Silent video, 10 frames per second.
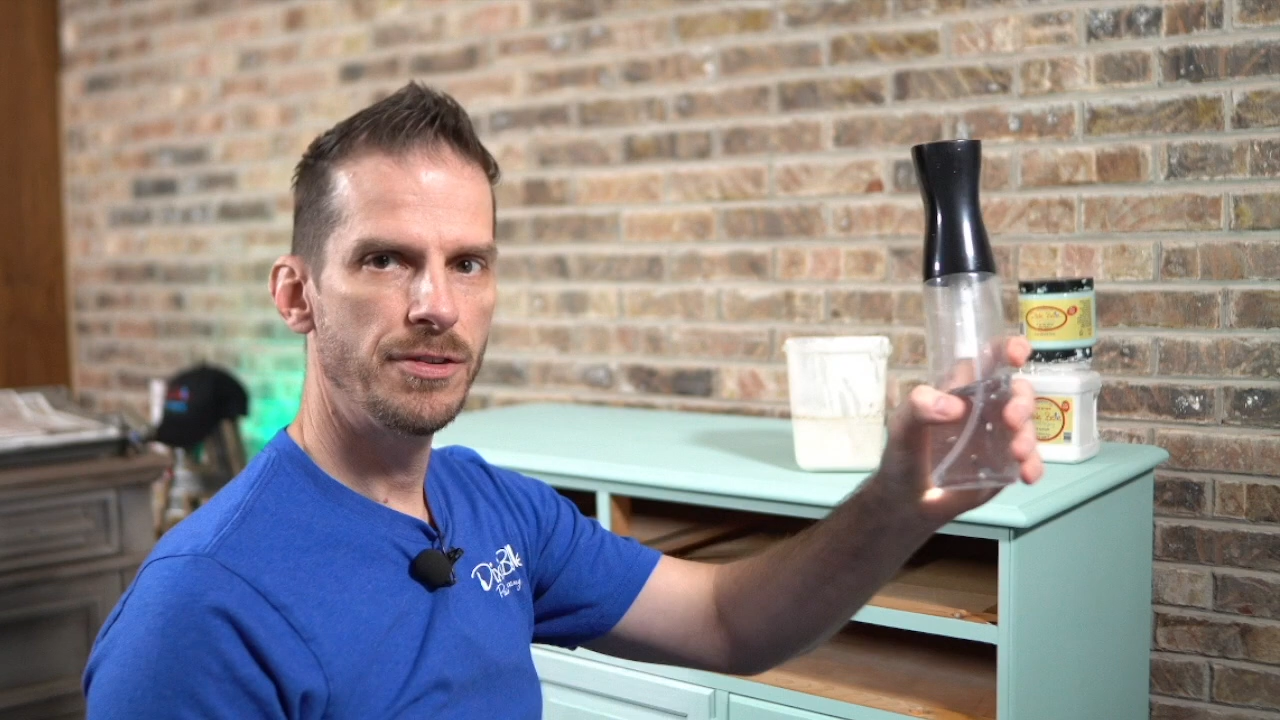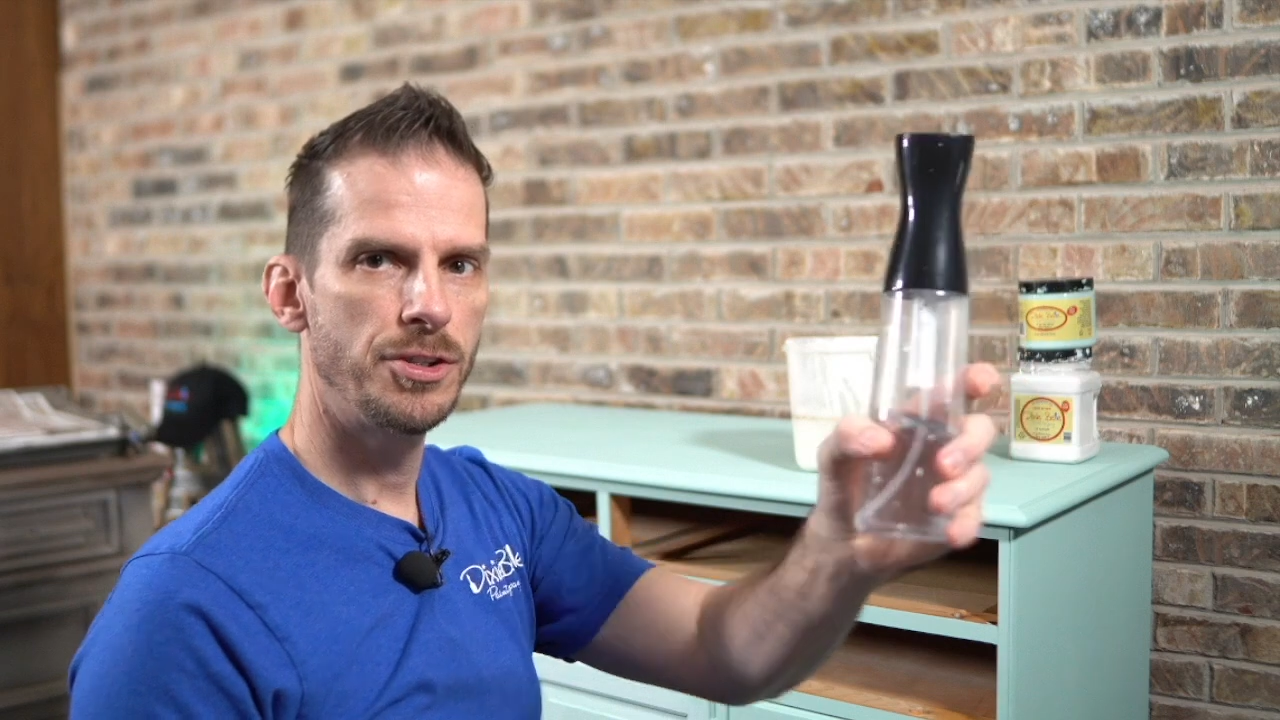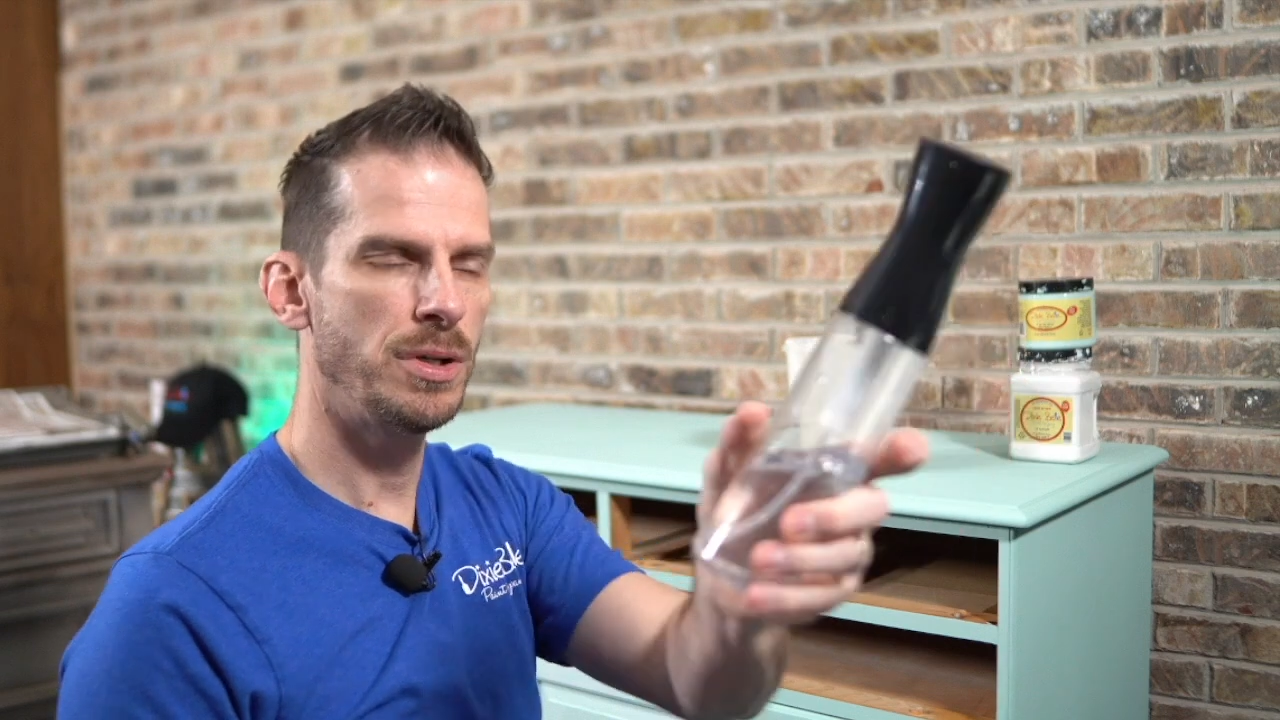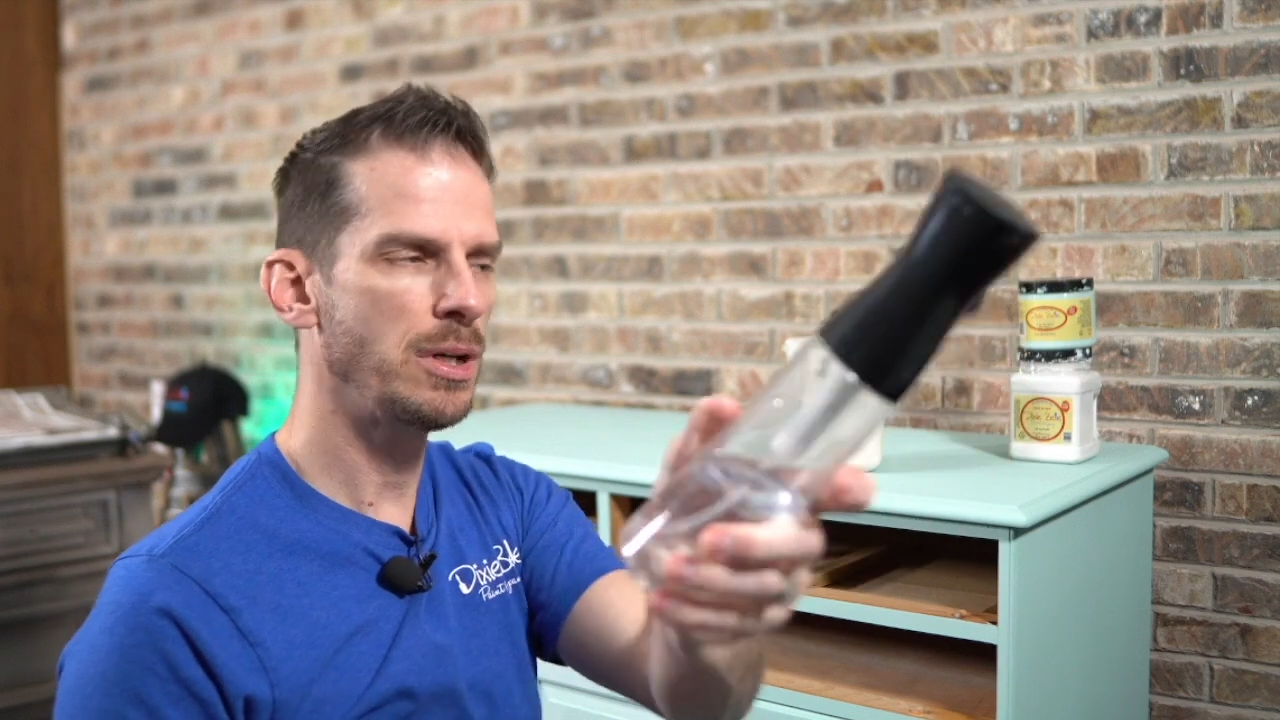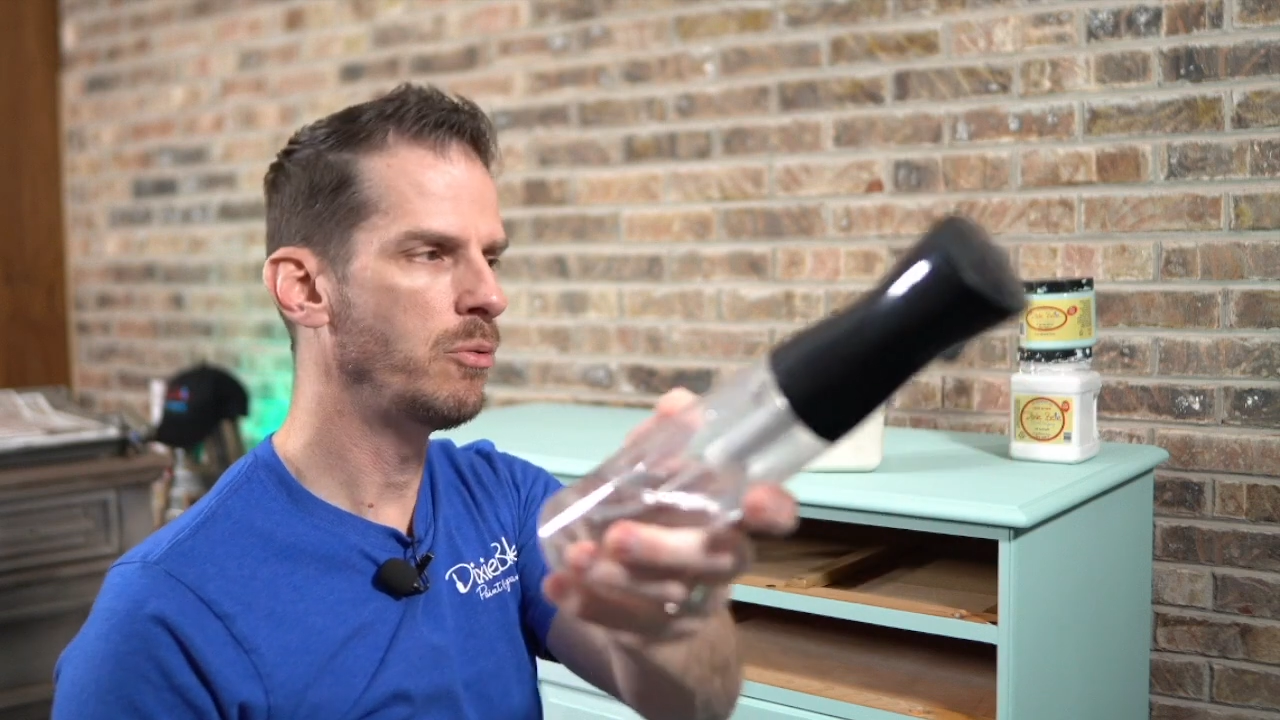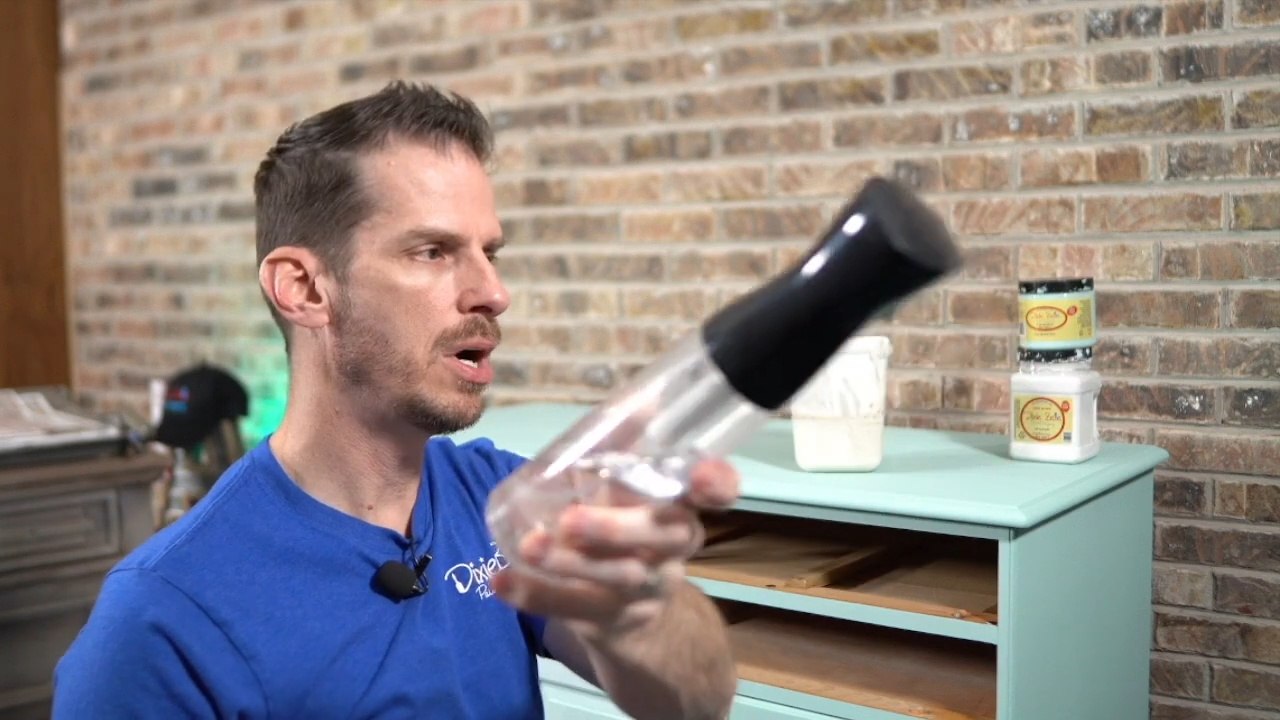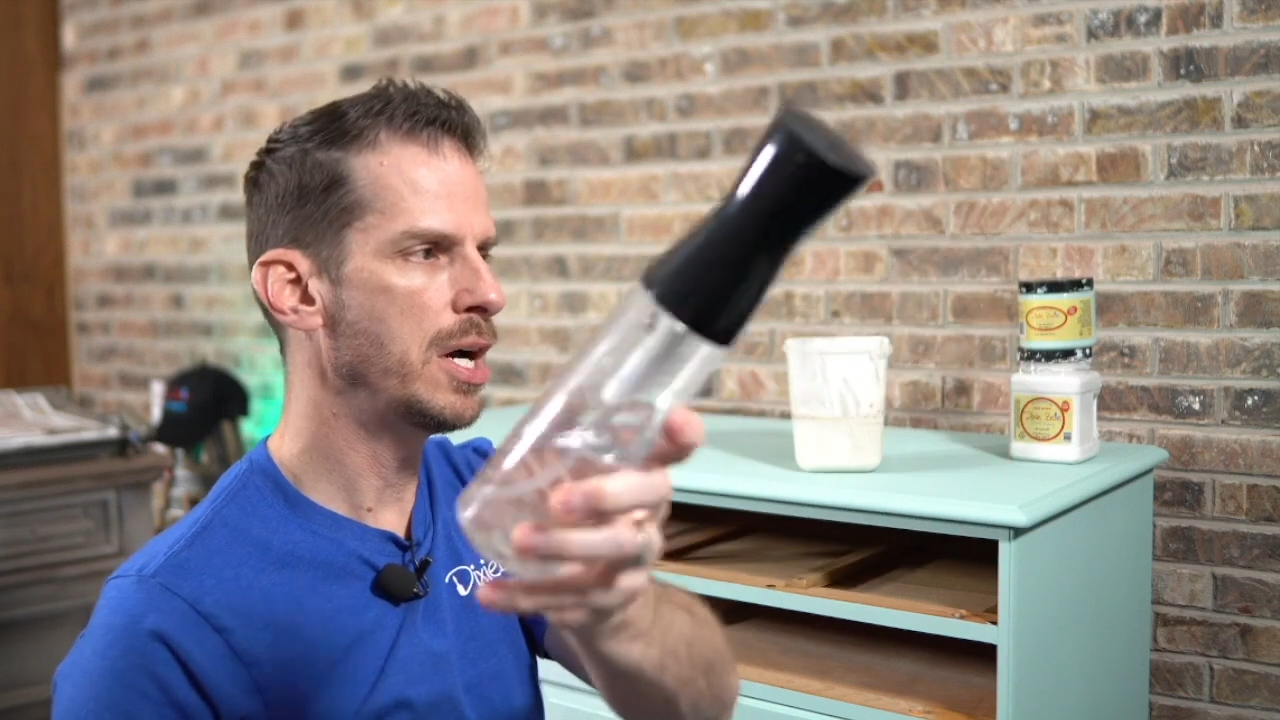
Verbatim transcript: If you're doing